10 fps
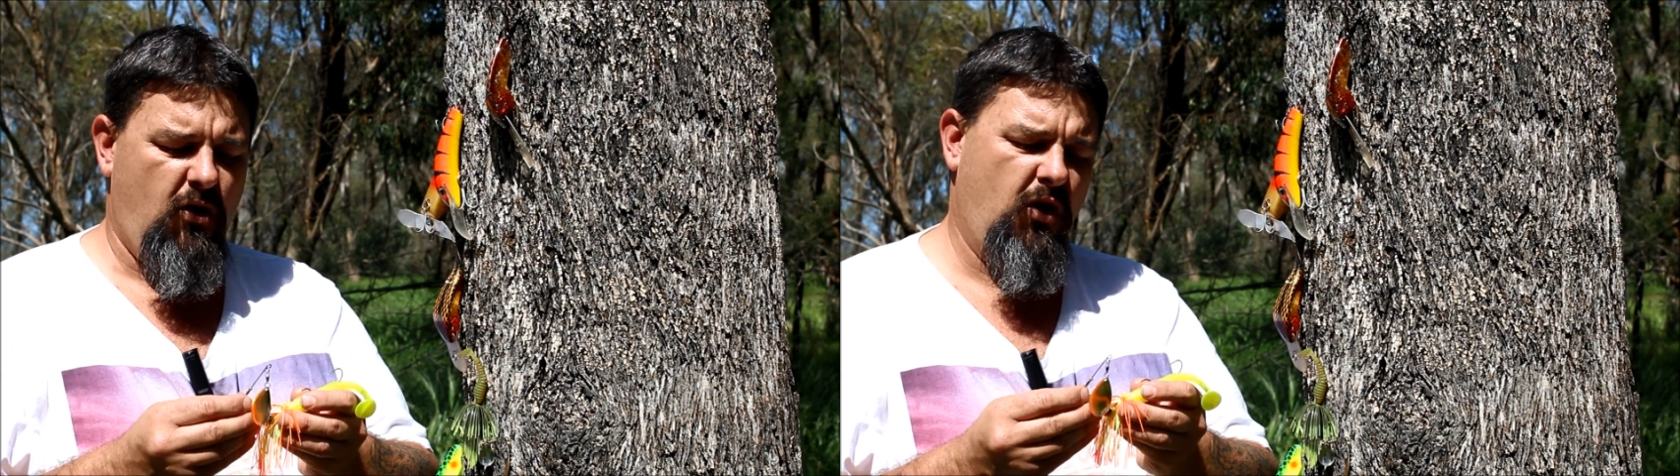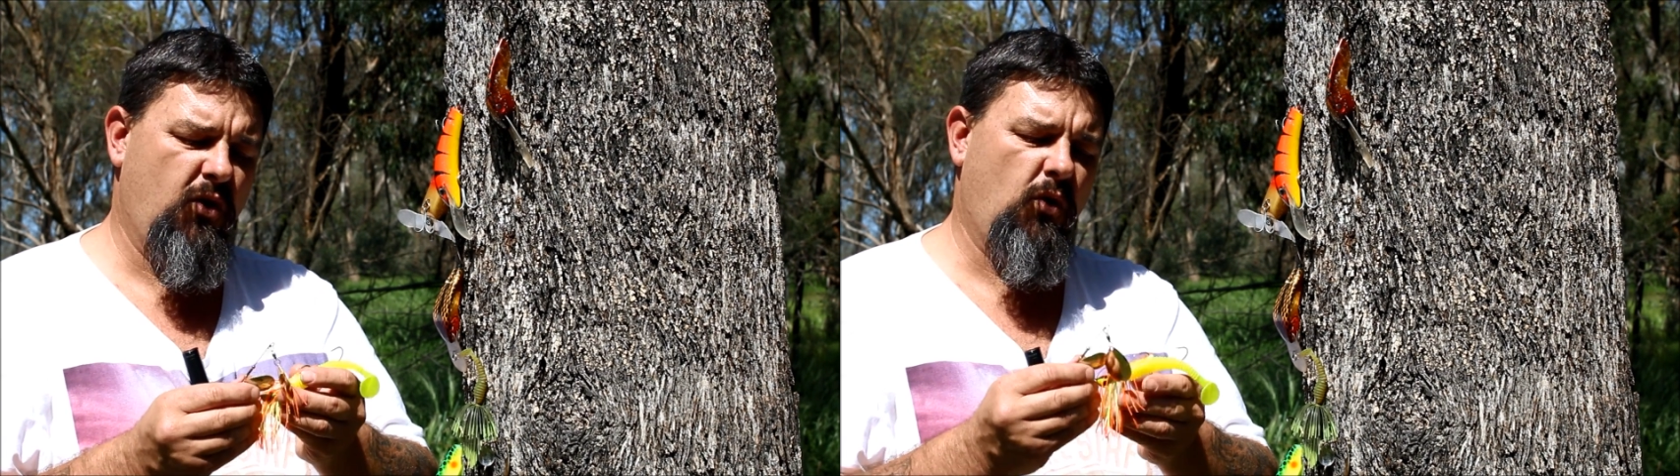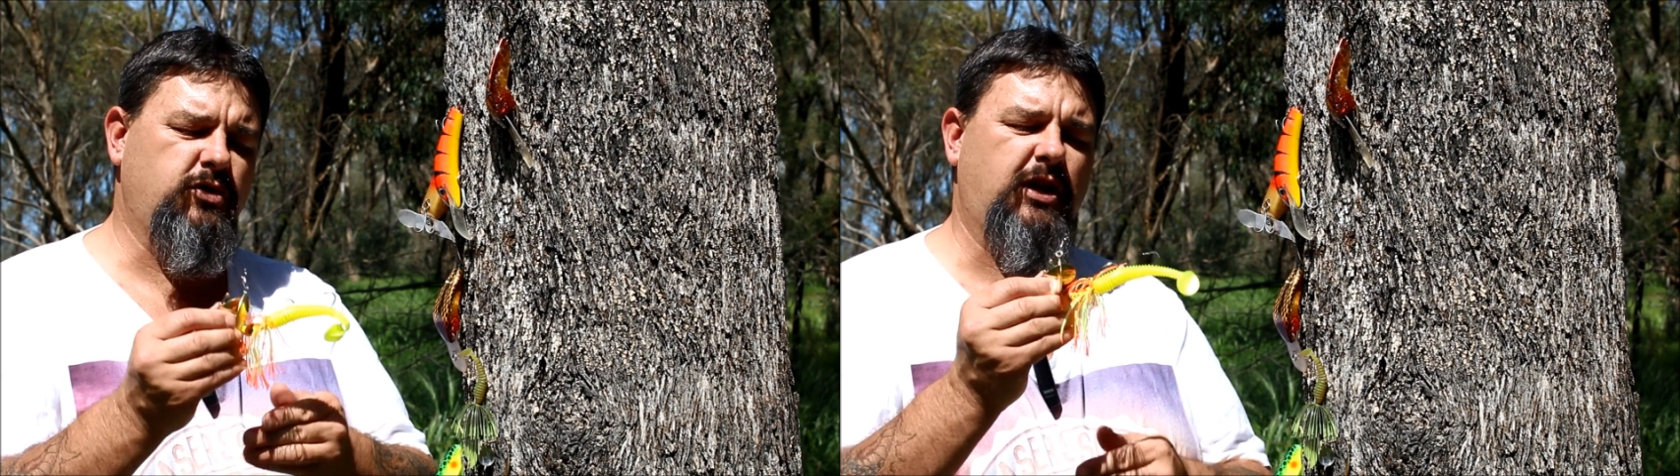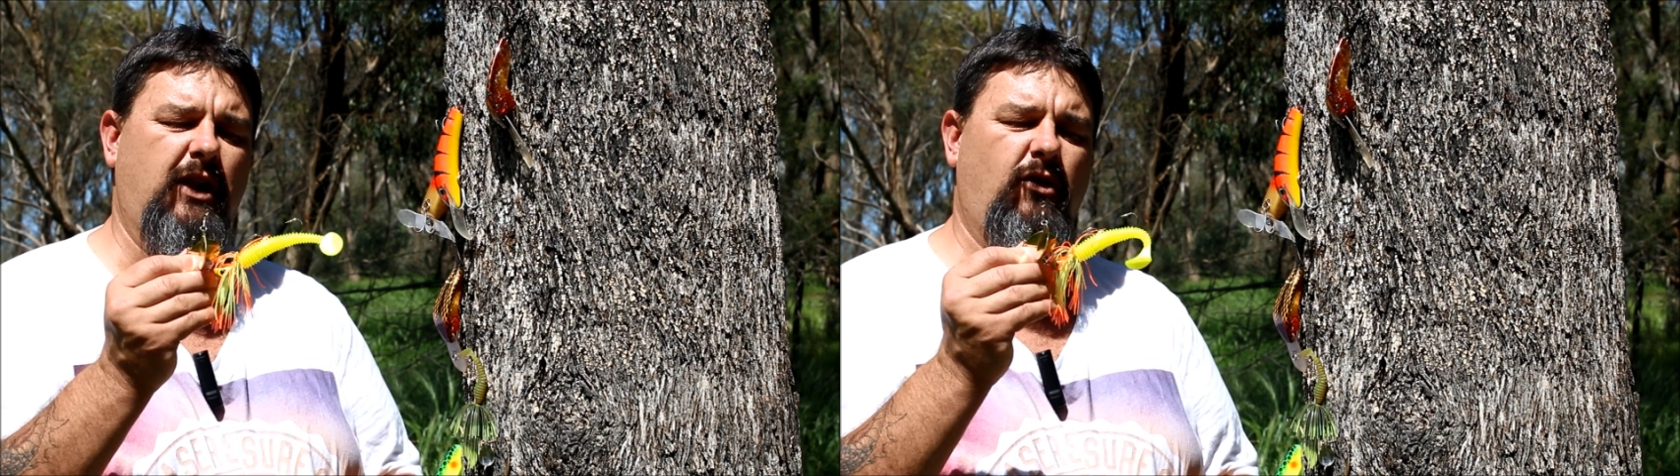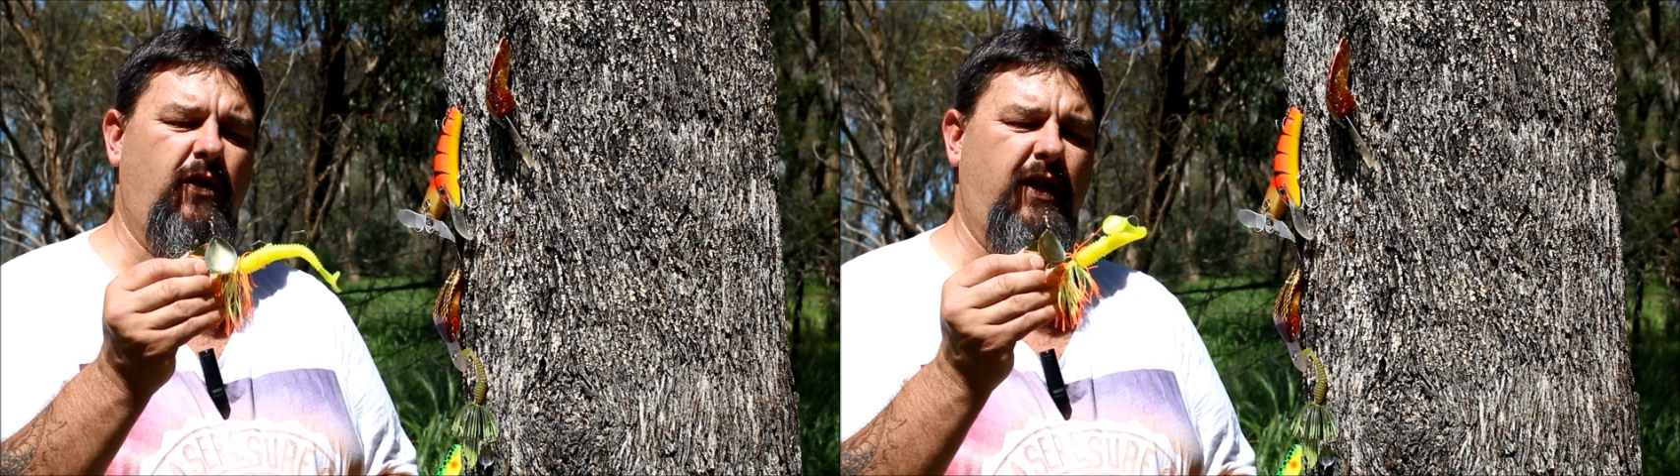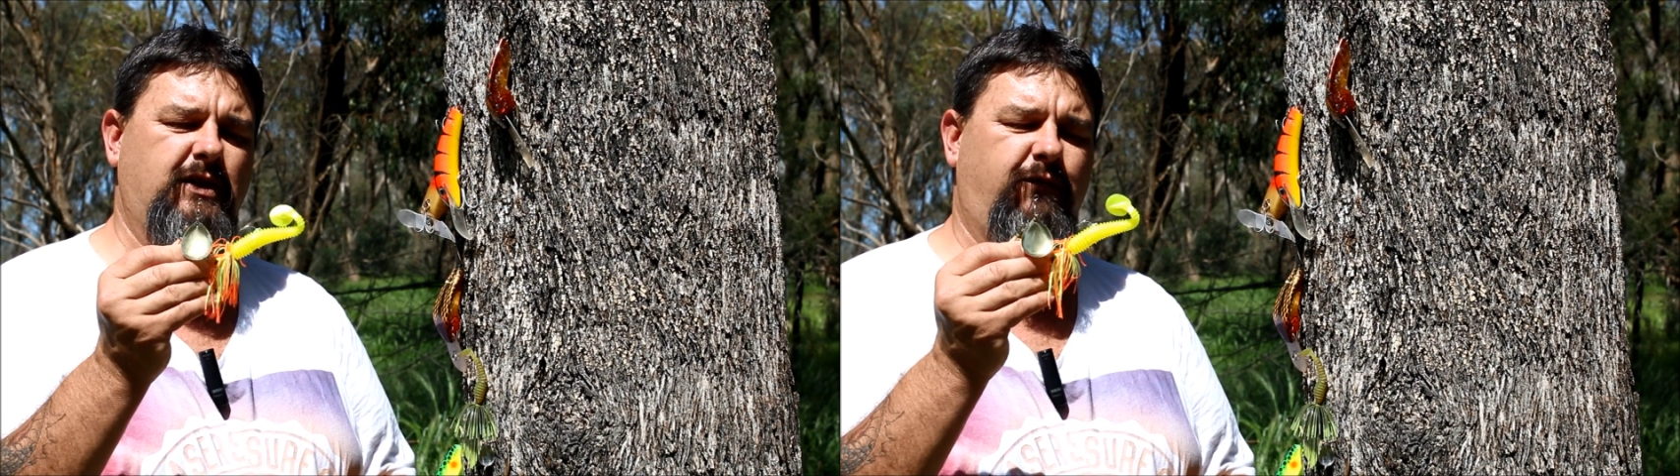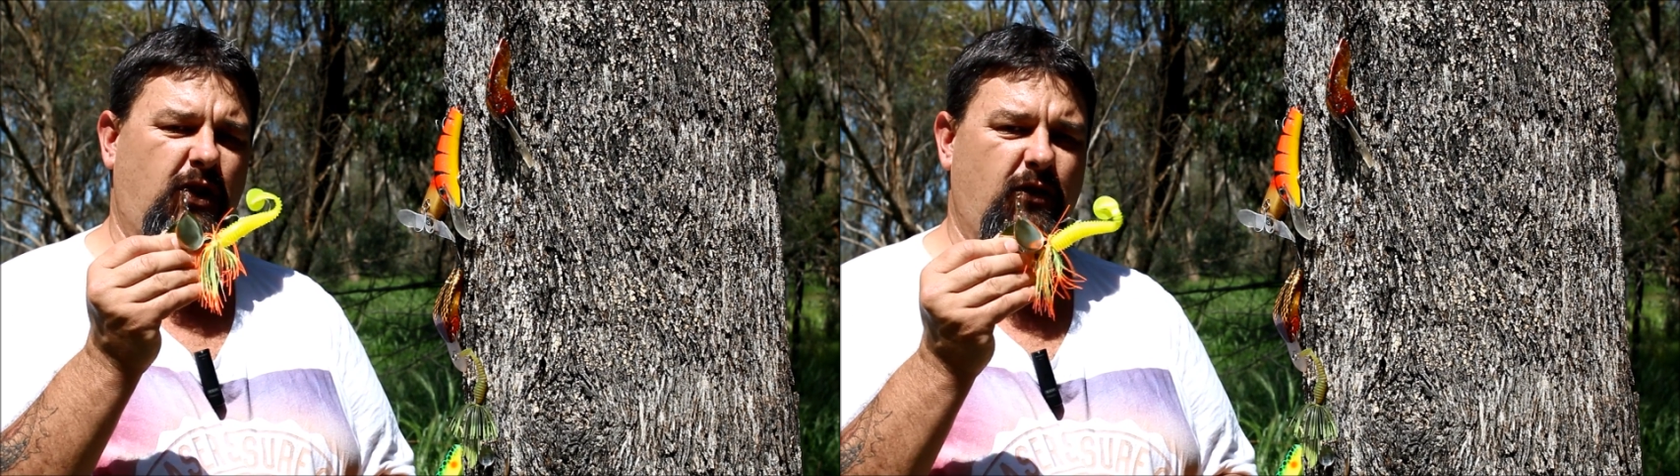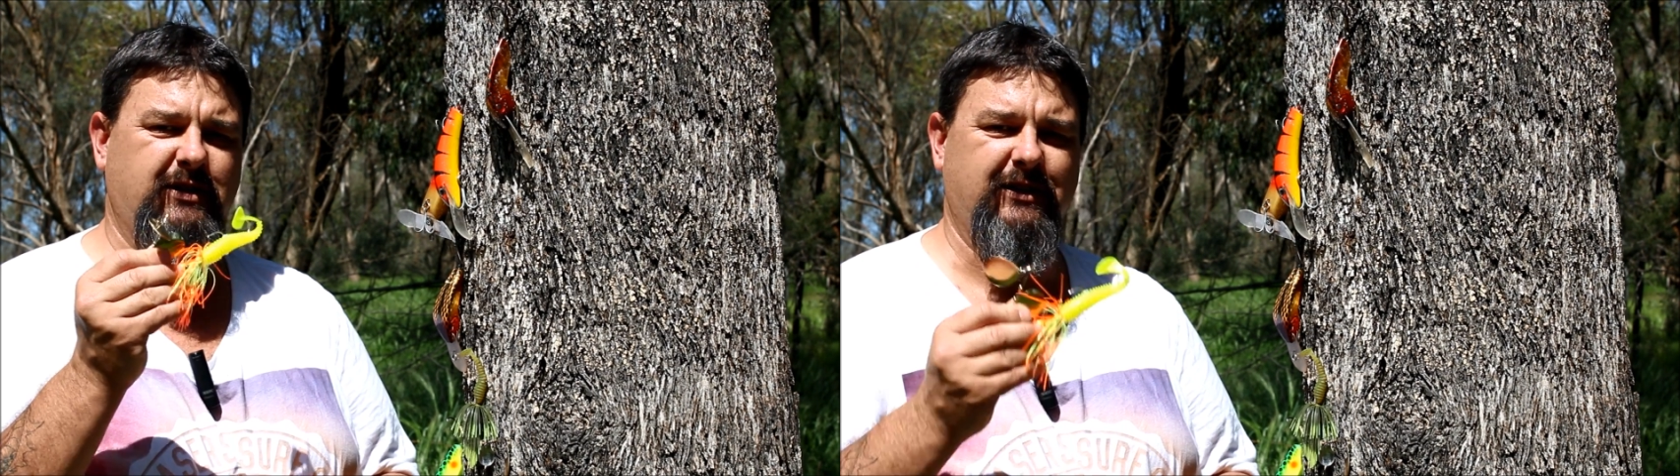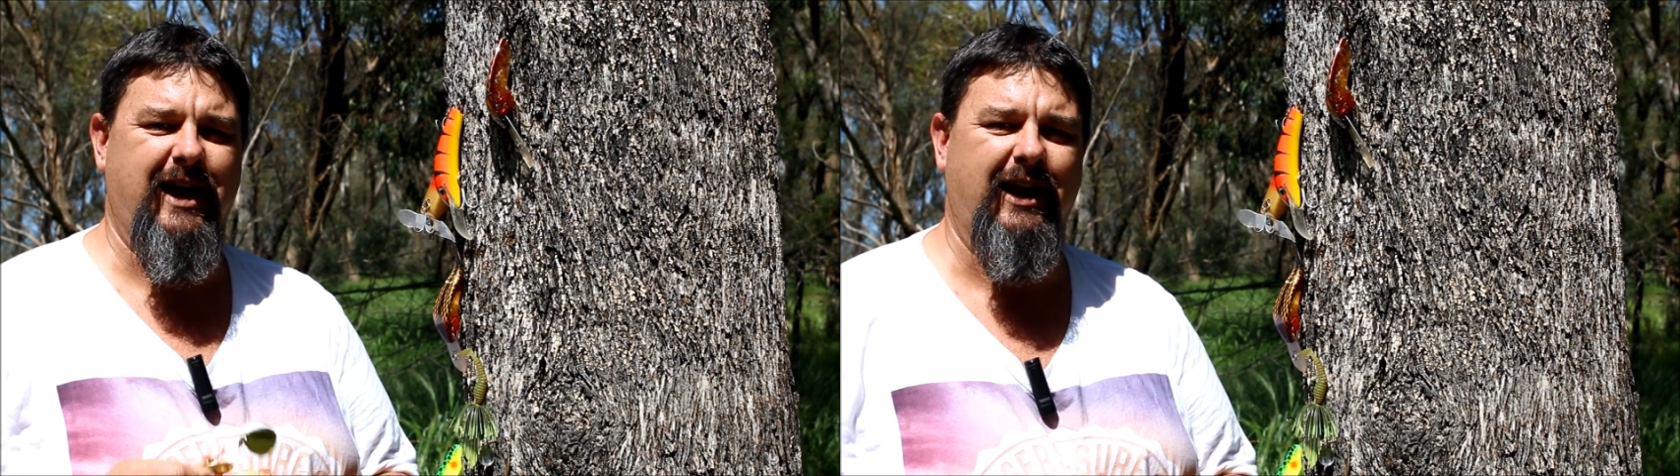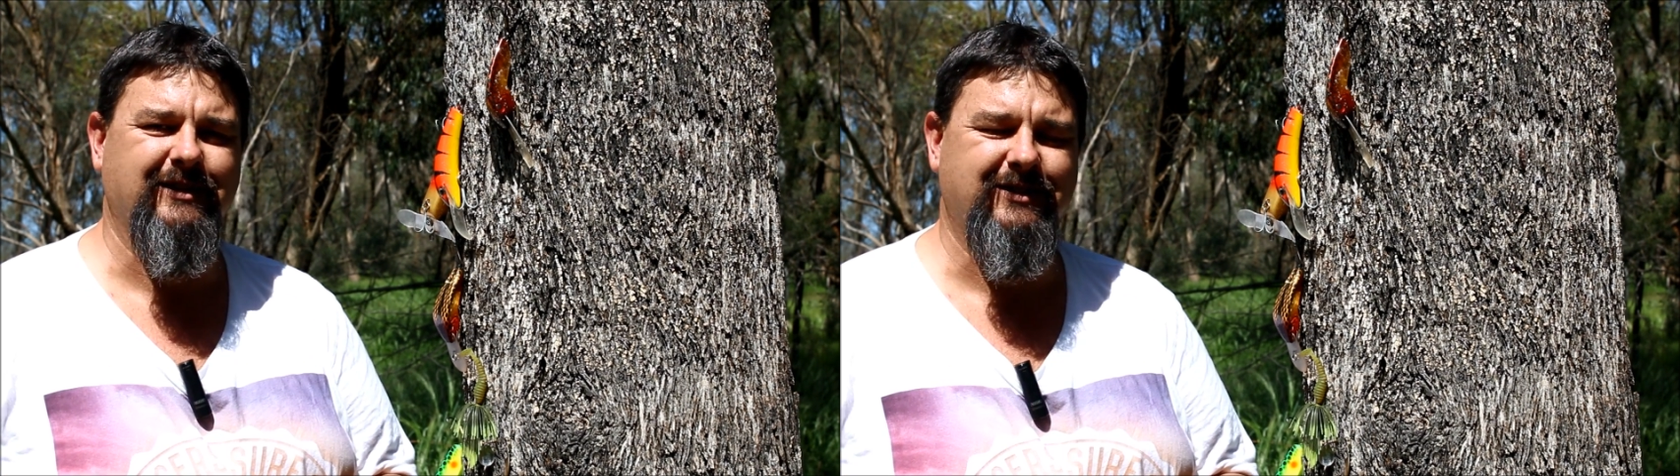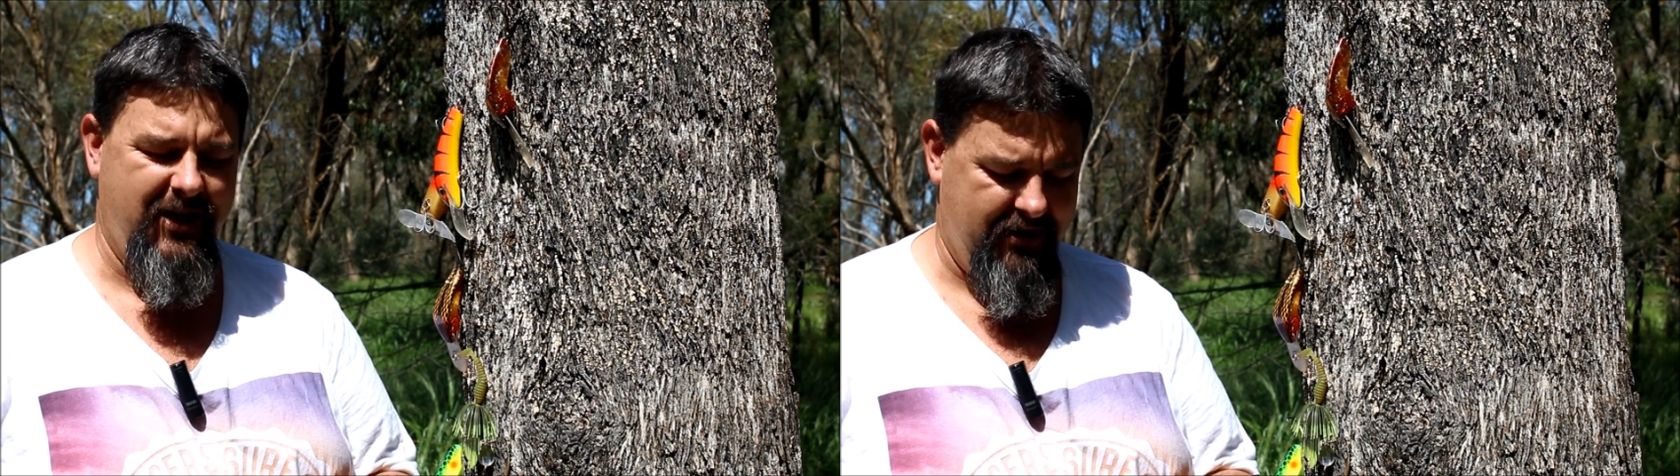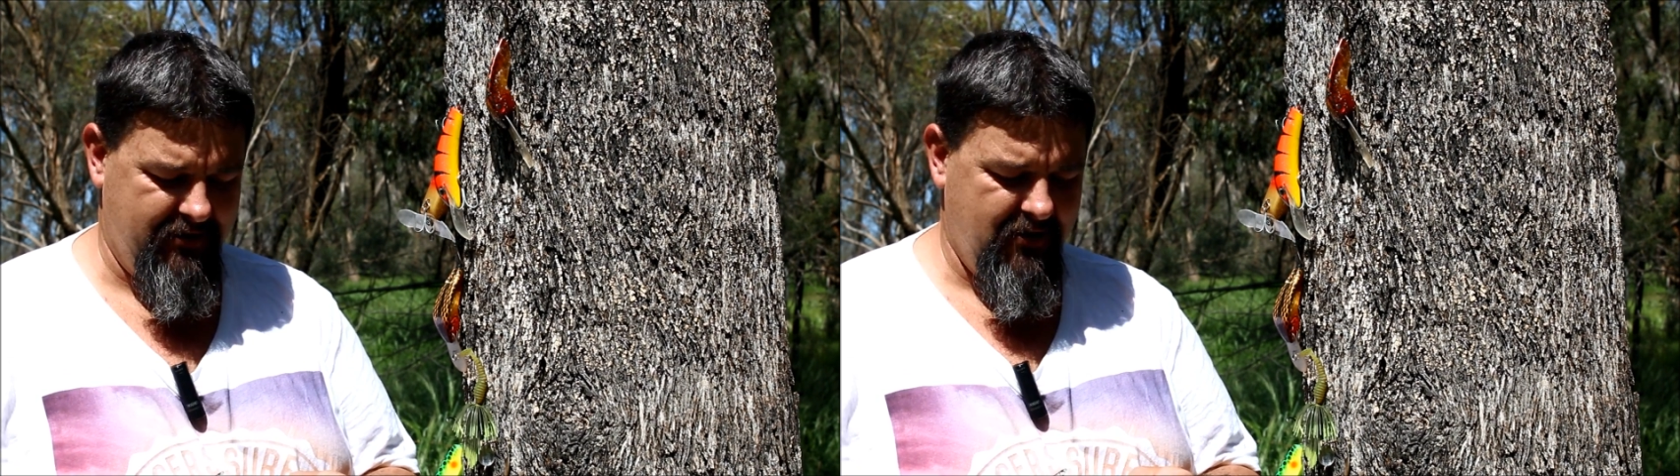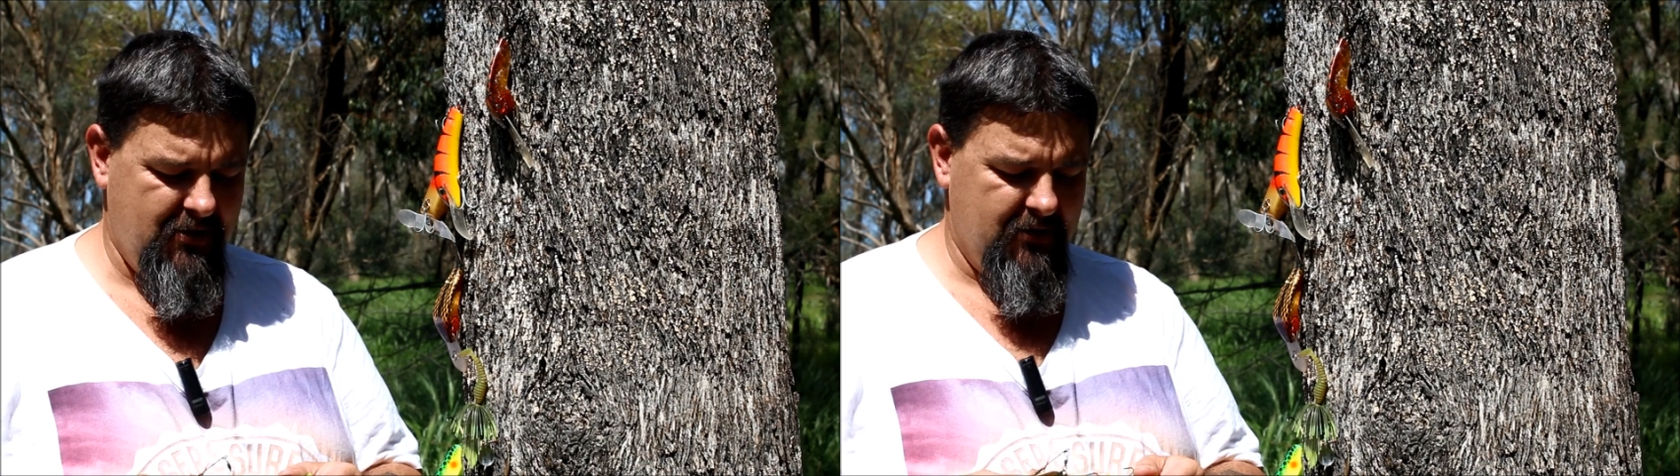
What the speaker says: I also like these fluorescent colours then.